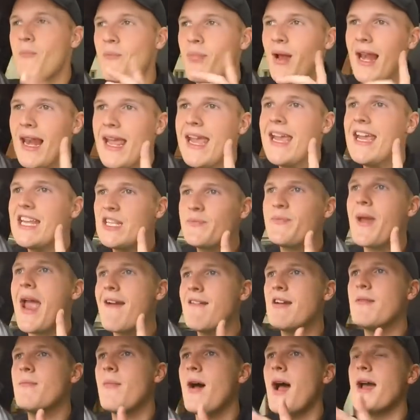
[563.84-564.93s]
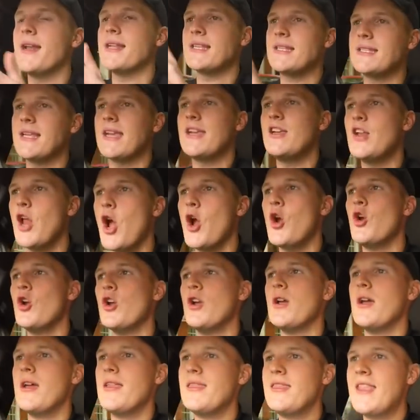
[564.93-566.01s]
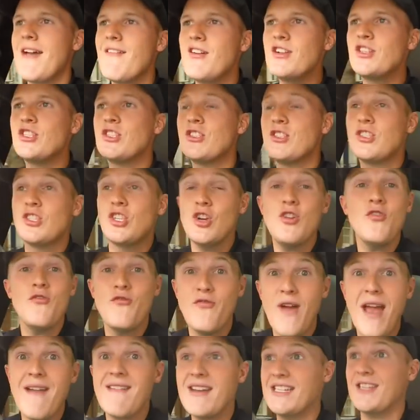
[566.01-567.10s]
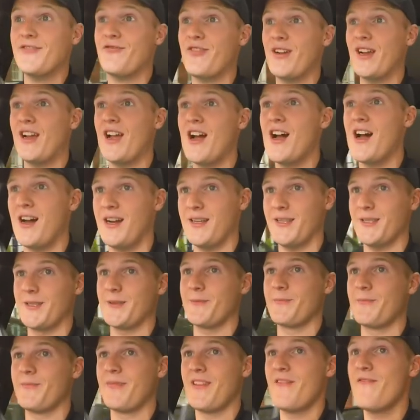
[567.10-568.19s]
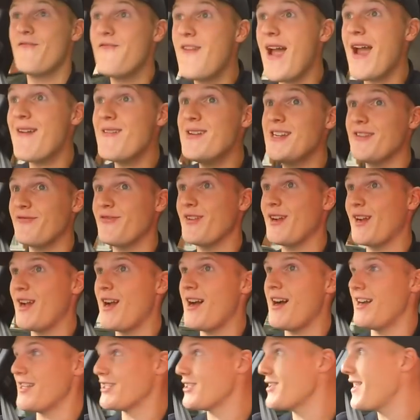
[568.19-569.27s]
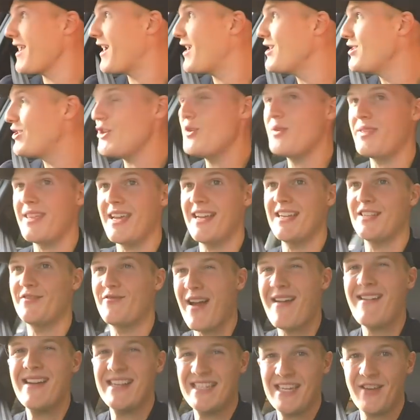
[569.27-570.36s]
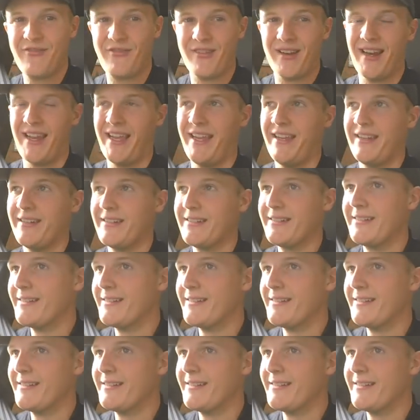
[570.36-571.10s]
Please bear in mind, as I say, you know, there are two very different cars. Very different cars, so they can do things very differently.